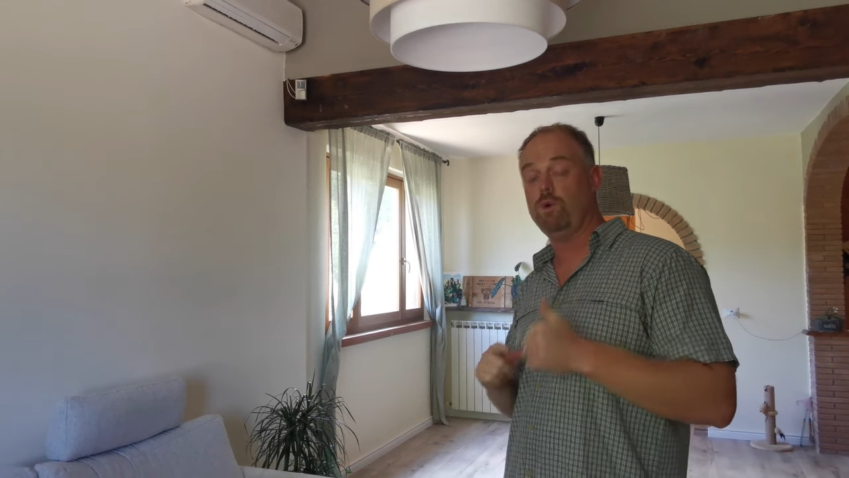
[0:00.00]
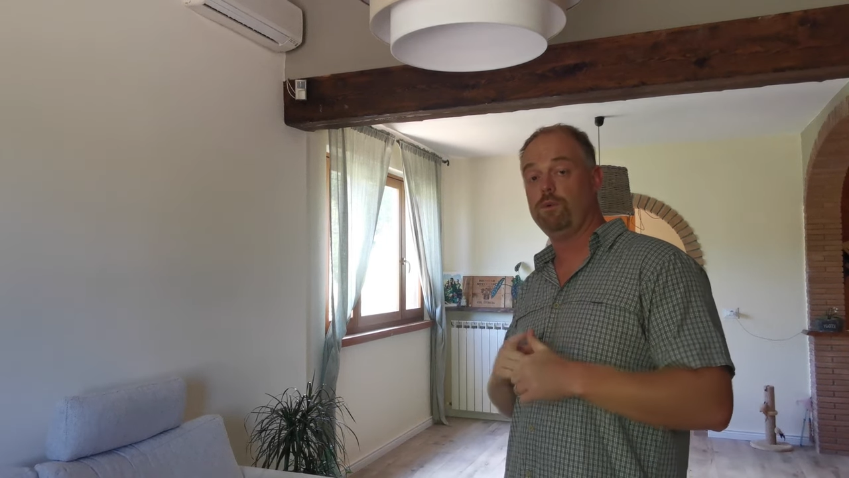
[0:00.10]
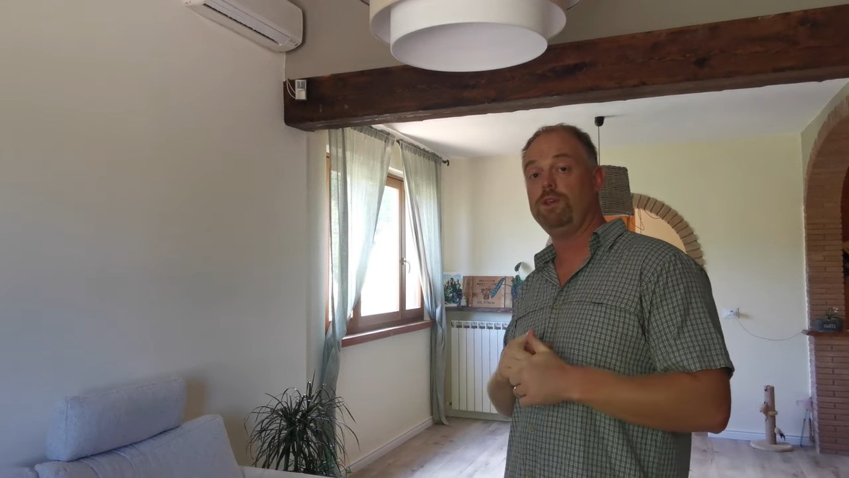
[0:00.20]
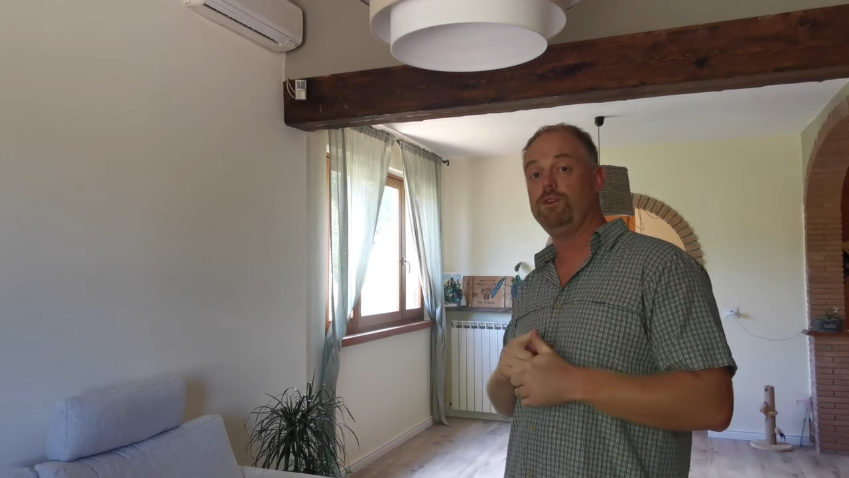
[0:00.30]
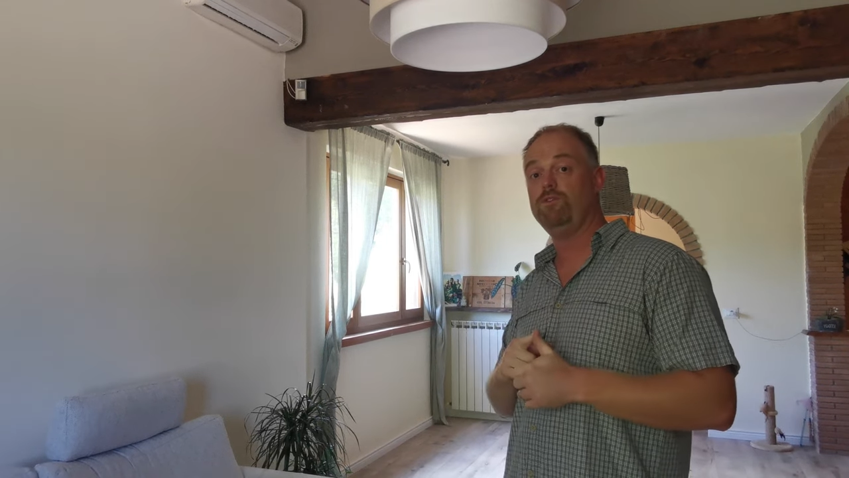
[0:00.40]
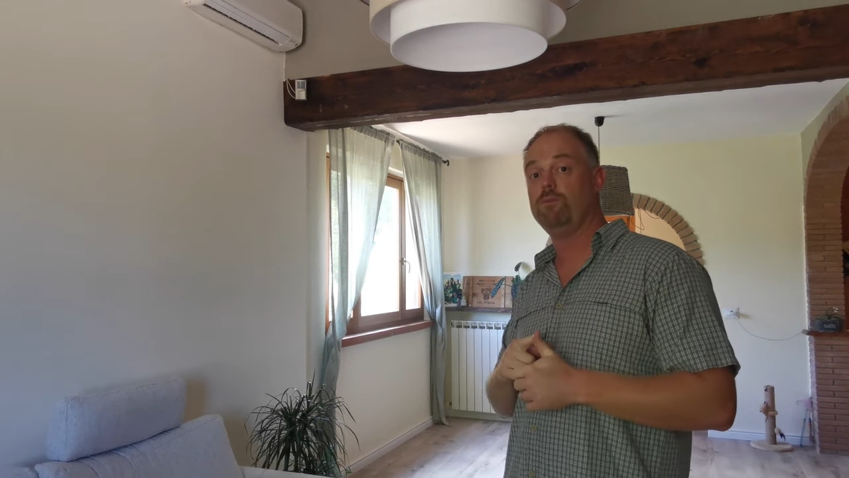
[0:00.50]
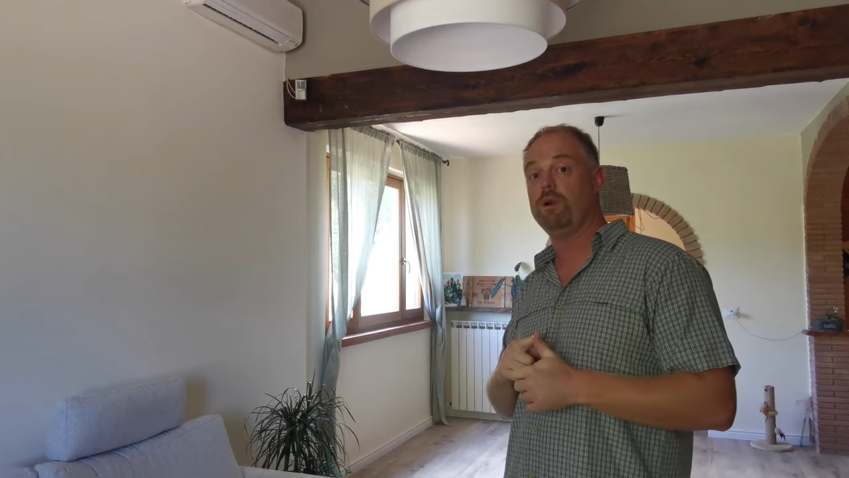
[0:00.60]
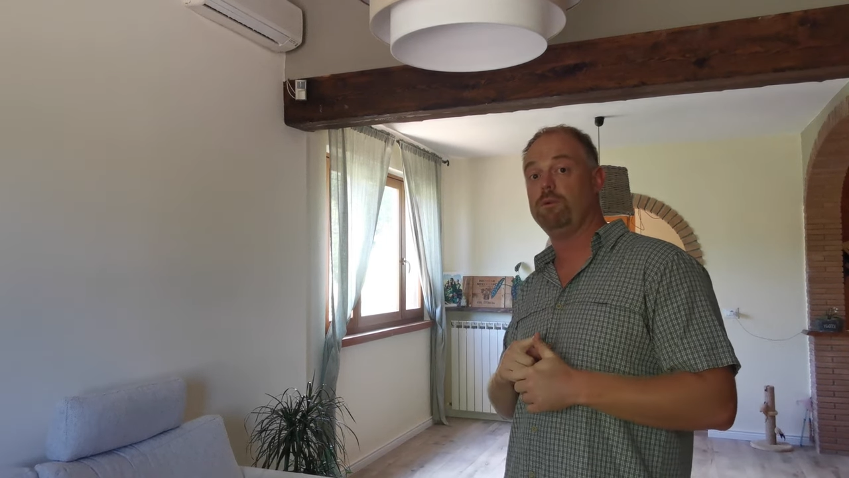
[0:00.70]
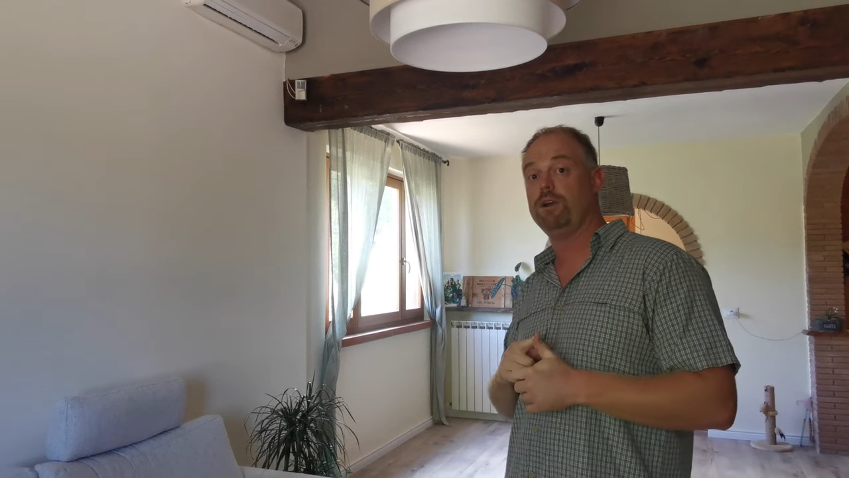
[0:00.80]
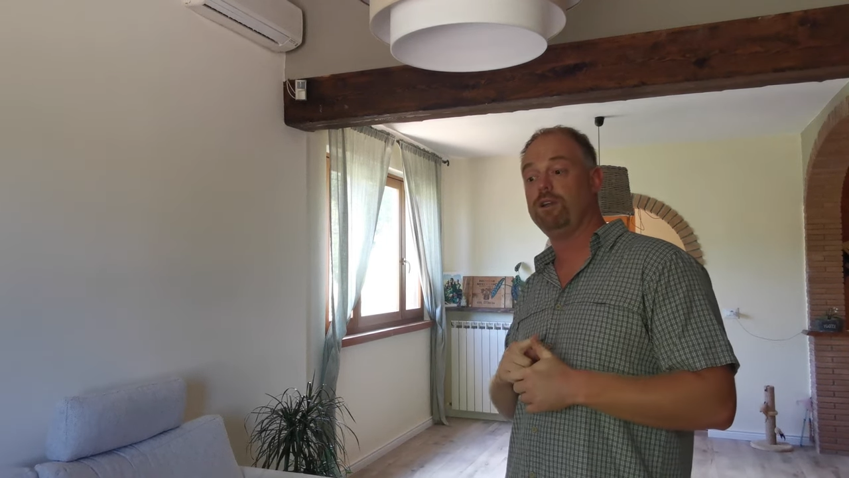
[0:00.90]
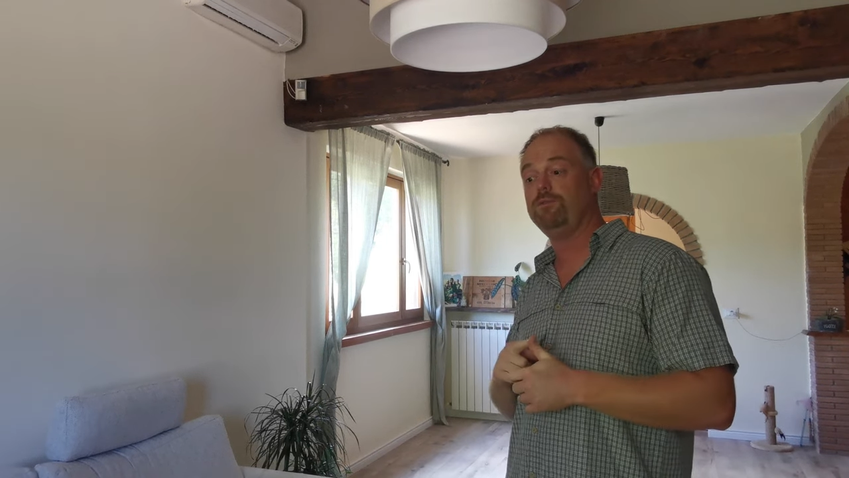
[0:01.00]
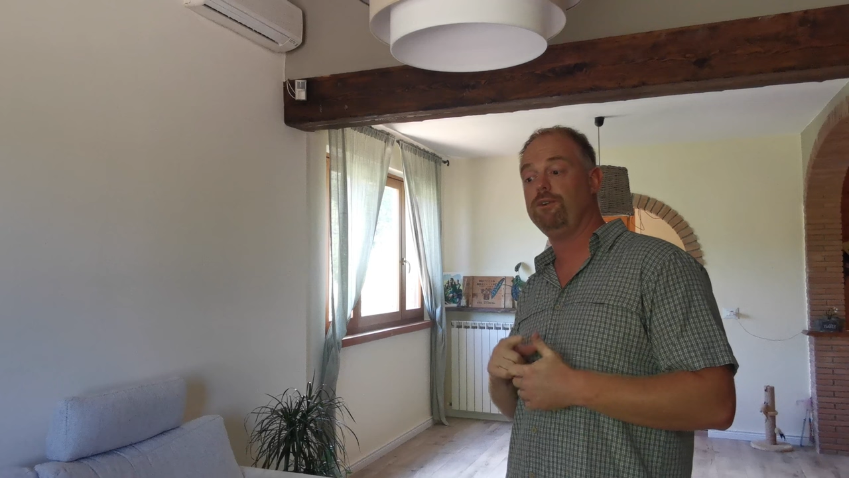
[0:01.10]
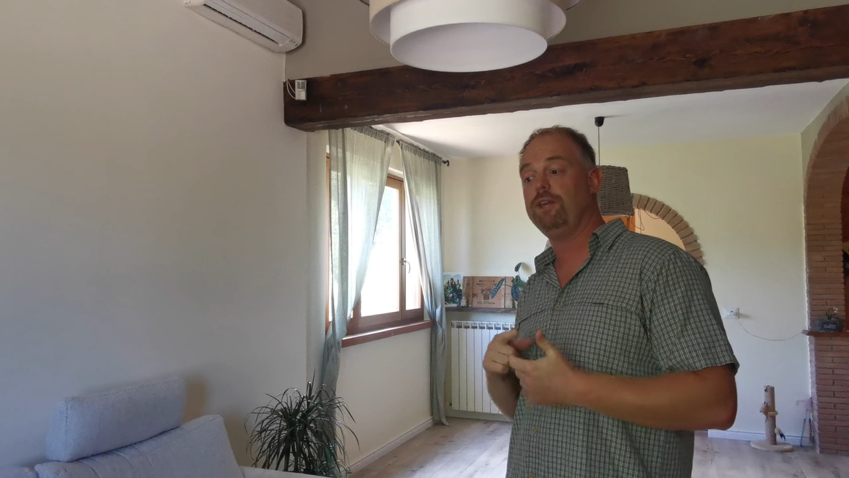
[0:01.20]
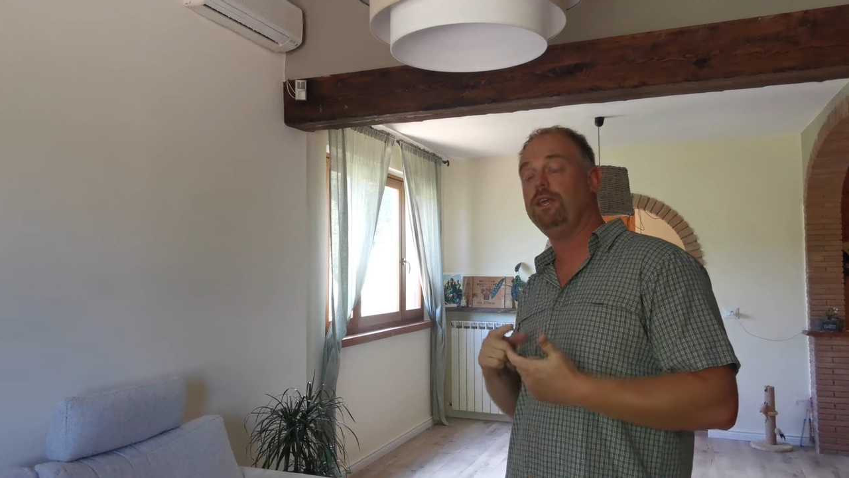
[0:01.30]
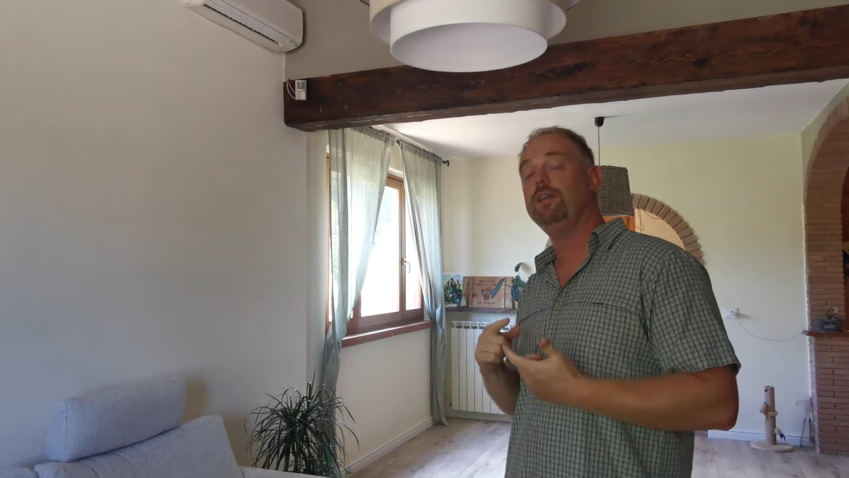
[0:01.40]
what we use primarily
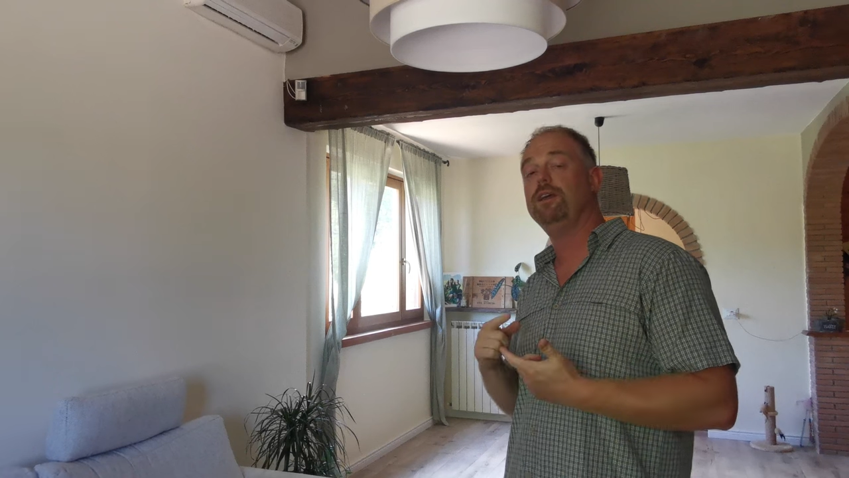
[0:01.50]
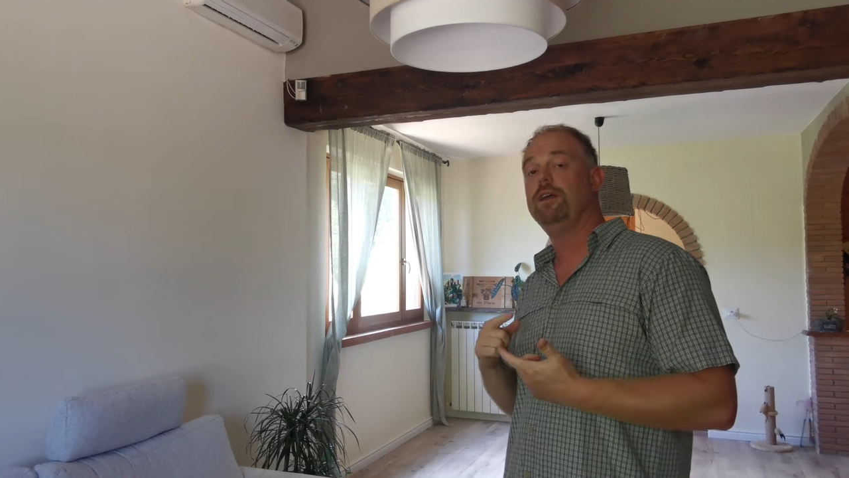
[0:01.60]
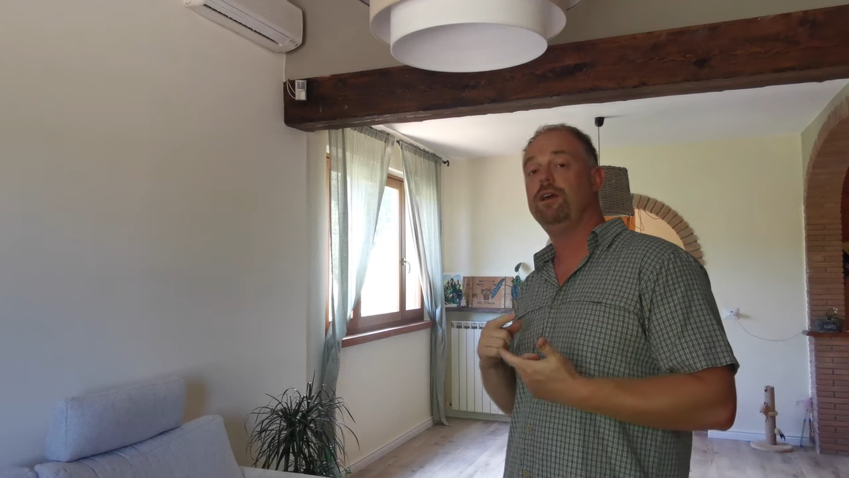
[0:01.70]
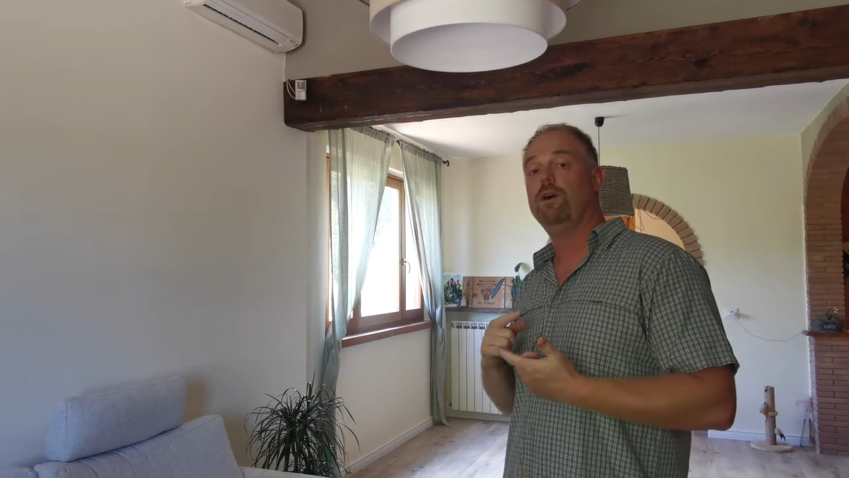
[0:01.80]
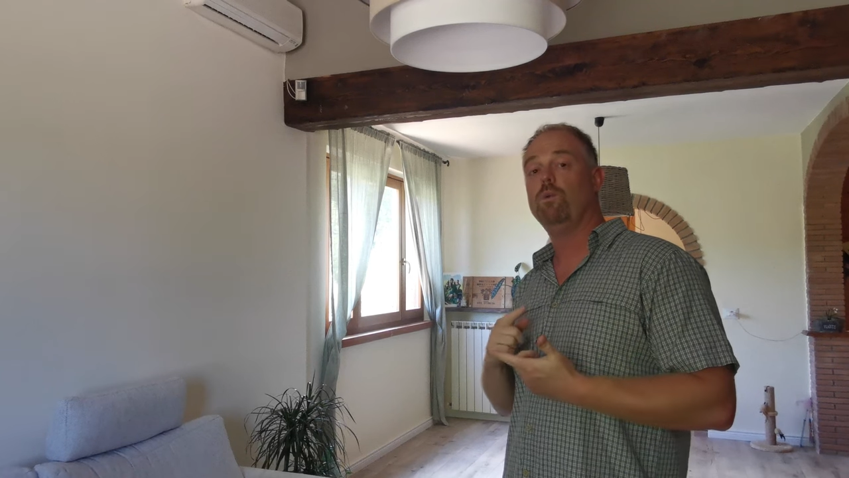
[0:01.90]
for heat,